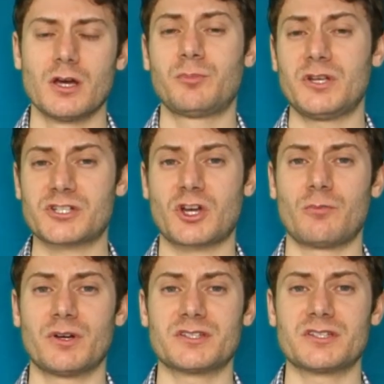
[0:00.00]
Please
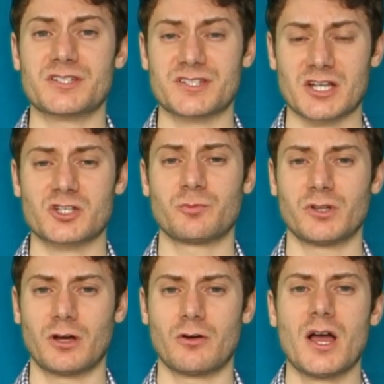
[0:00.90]
comment in the section
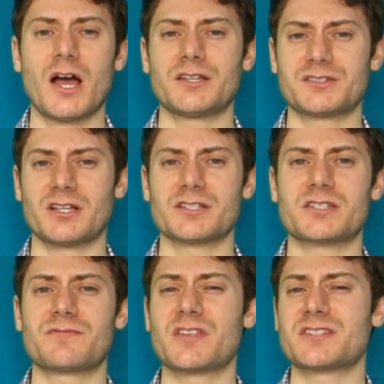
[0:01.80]
below and tell us
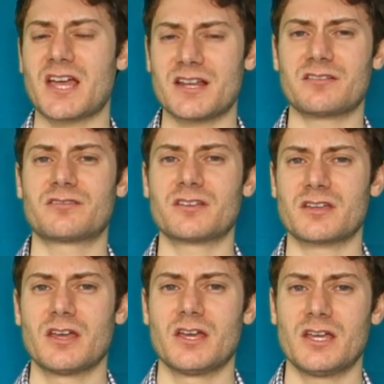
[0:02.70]
if there's anything